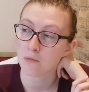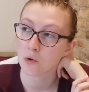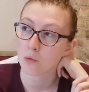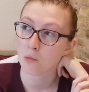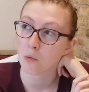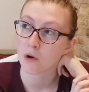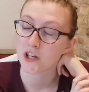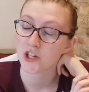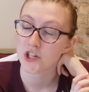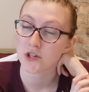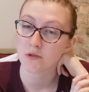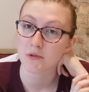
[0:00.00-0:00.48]

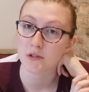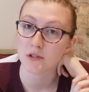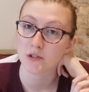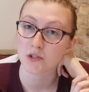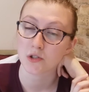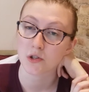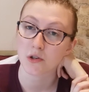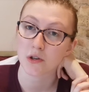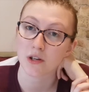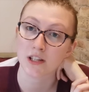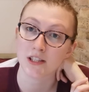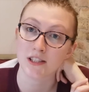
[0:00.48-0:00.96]
when she
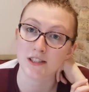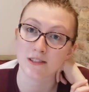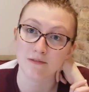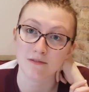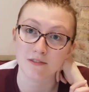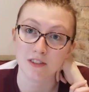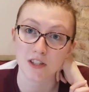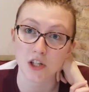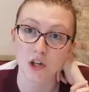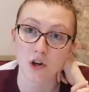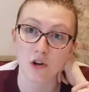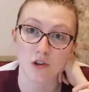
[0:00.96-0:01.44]
was doing
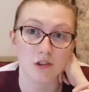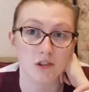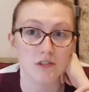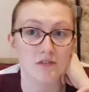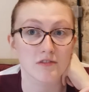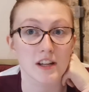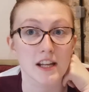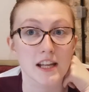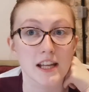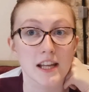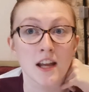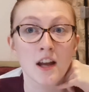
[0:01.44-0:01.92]
some
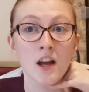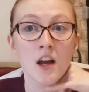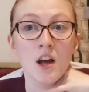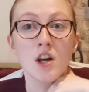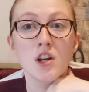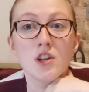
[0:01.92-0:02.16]
videography.